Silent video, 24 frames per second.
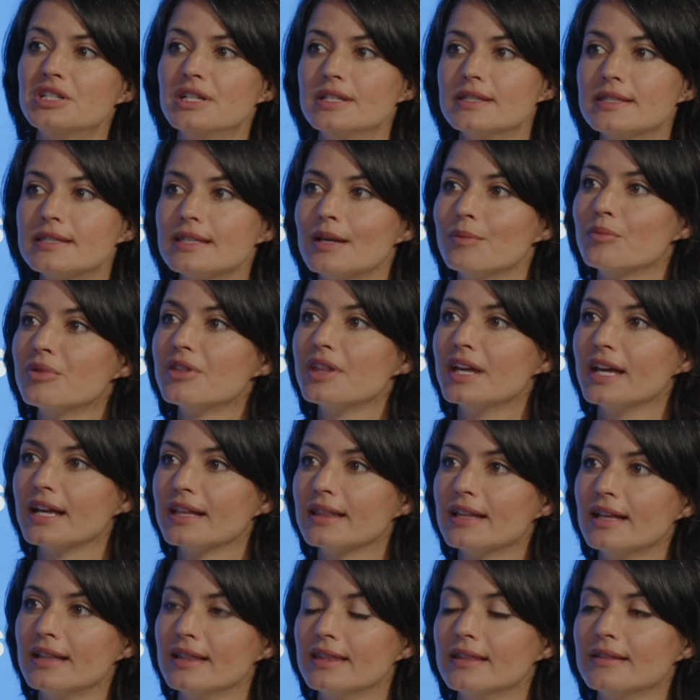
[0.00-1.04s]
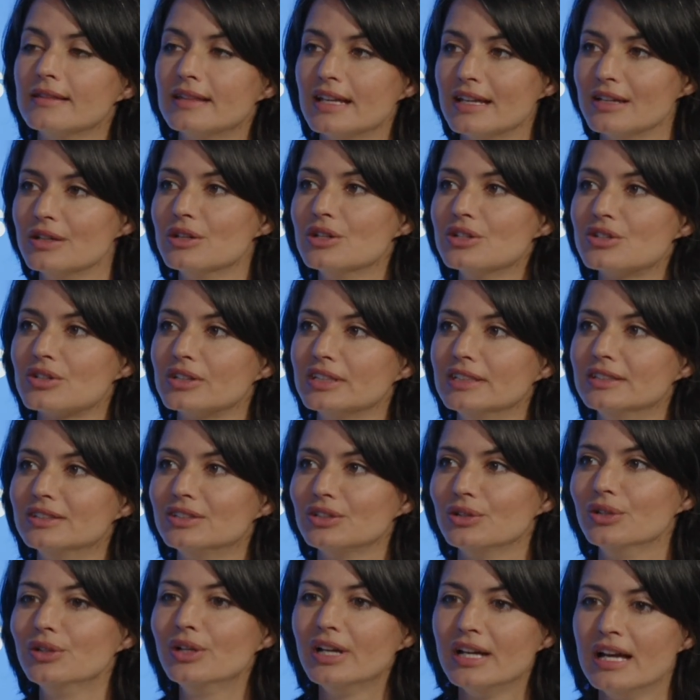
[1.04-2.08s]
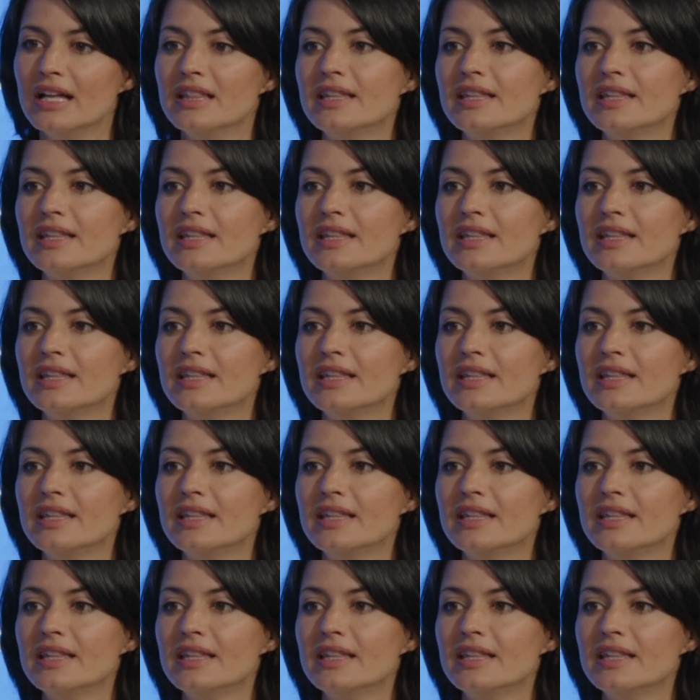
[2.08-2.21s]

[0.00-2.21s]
is something that they usually do,